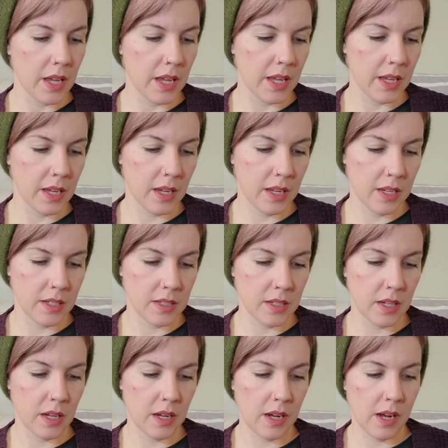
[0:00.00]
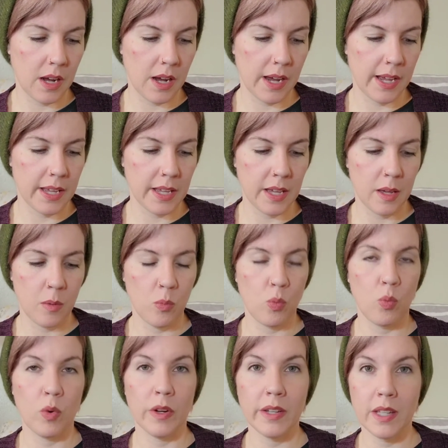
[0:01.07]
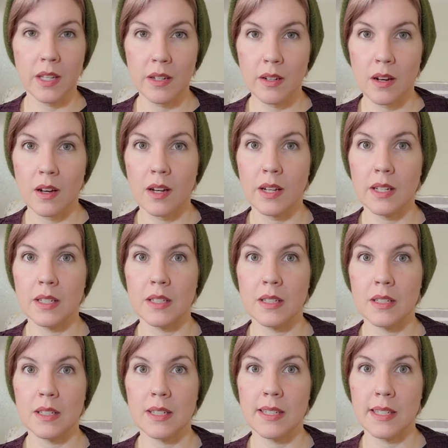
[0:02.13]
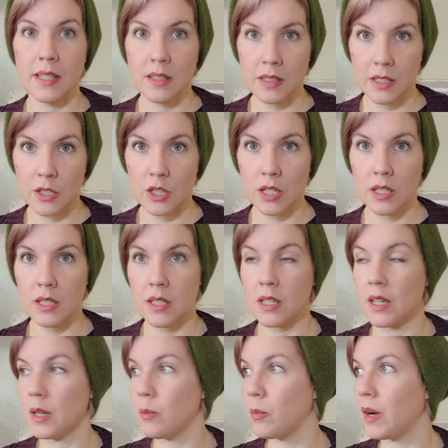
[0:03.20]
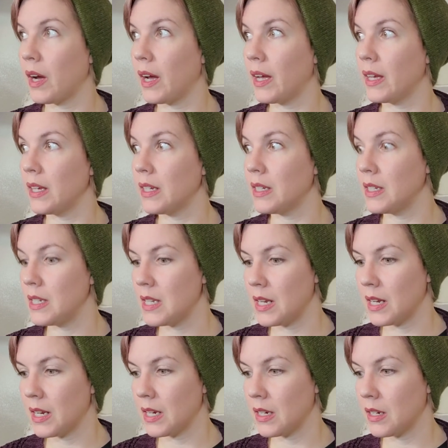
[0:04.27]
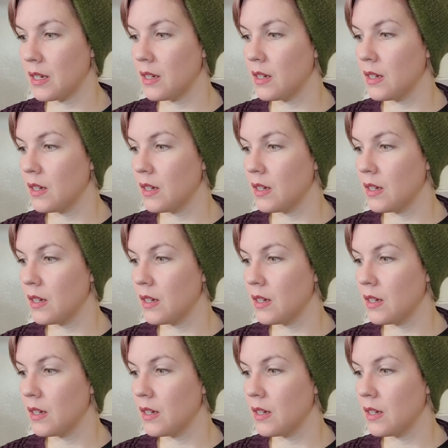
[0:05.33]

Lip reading: and I am working on diligence in my knitting